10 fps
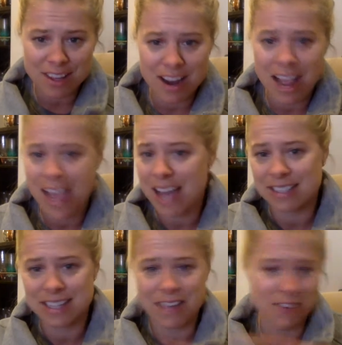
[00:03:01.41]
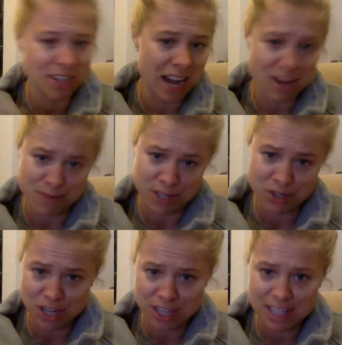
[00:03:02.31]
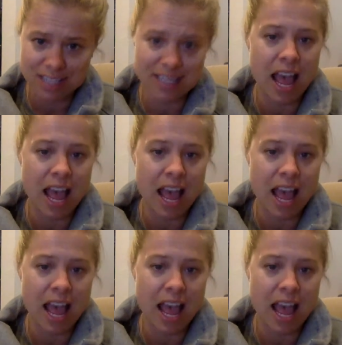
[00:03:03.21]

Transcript: I honestly haven't done any research on this.